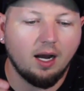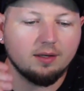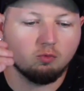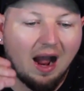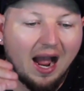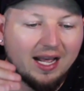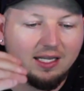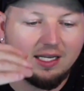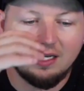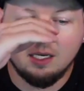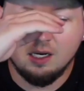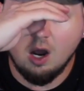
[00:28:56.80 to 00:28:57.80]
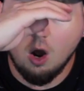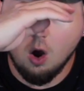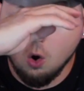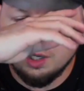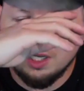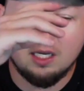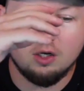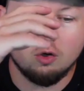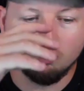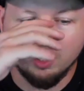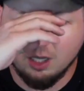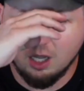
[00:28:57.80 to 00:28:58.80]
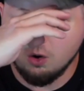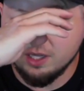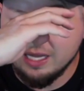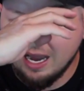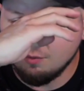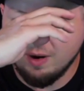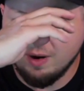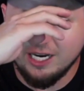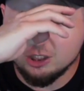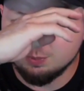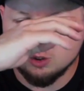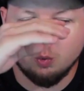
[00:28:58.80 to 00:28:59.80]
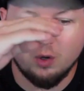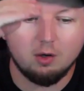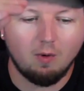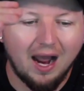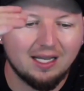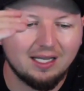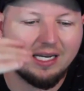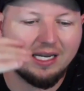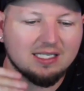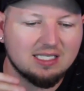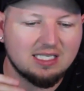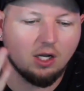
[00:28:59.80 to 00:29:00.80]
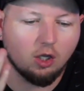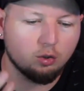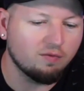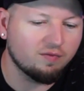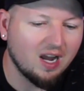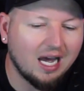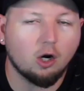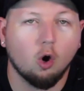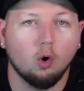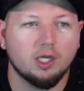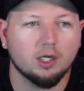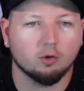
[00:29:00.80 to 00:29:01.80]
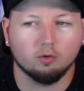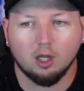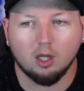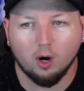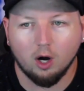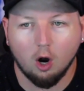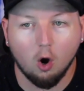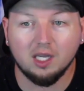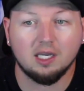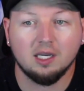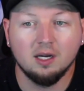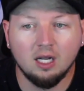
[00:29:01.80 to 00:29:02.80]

Riley, Hoagie, Grillo, in that range between Riley and Steele, you've got Hoagie and Grillo, where Hoagie